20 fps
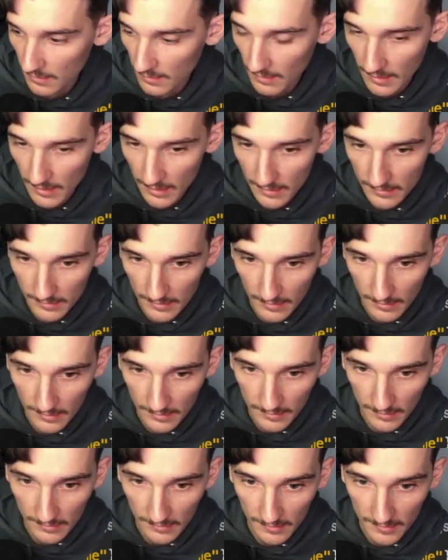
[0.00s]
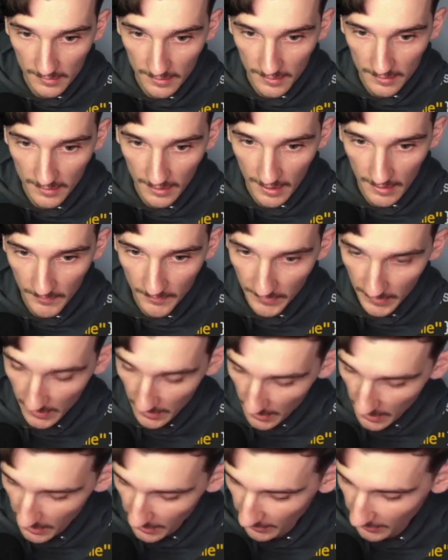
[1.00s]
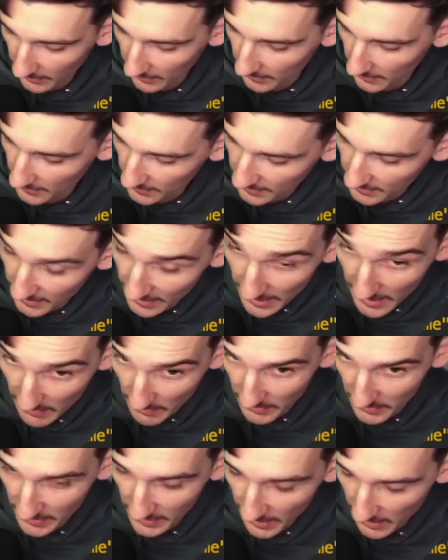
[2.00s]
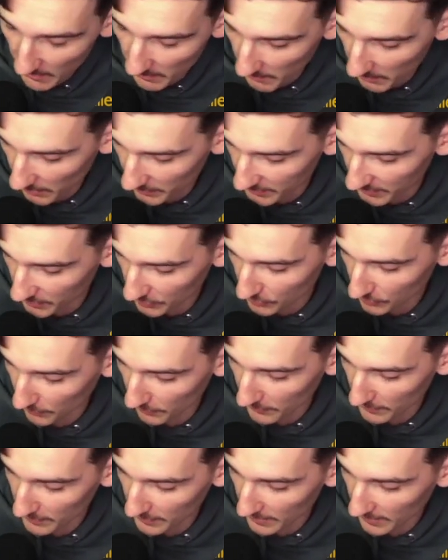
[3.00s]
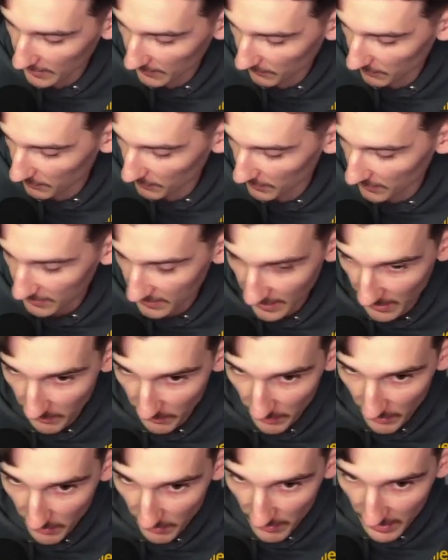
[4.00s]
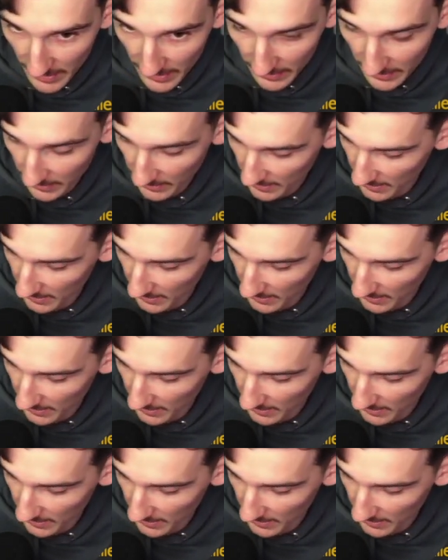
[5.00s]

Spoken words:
and the result is the same. I can skip some positions and for example make